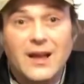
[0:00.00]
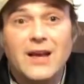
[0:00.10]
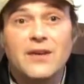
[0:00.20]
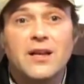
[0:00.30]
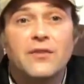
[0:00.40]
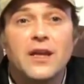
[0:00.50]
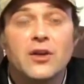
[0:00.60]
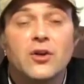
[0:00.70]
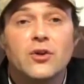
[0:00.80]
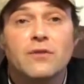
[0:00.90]
I've got to
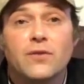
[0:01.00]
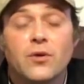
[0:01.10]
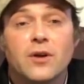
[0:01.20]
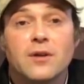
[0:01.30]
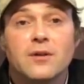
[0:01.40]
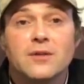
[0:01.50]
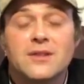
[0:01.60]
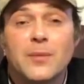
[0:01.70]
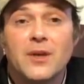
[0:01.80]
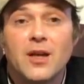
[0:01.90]
thank her for
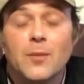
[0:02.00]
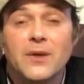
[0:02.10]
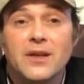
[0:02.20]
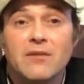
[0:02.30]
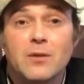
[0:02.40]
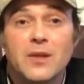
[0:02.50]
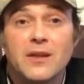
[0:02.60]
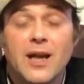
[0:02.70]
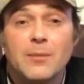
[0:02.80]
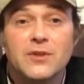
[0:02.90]
stepping up and giving me
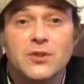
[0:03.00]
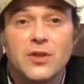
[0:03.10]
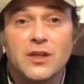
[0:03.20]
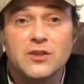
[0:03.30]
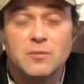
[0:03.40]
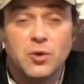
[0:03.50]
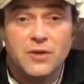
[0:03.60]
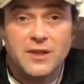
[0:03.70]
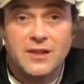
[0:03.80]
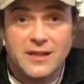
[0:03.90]
the opportunity and
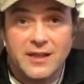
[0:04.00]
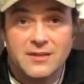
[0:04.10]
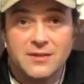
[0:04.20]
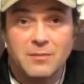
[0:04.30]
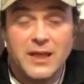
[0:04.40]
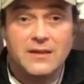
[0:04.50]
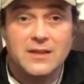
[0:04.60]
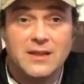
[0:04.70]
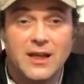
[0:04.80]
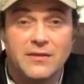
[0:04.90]
support that it takes to make
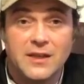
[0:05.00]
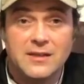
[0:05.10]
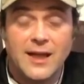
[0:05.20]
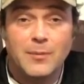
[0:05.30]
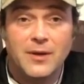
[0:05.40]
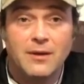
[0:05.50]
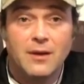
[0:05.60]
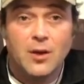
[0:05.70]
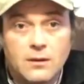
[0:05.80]
these kind of things happen.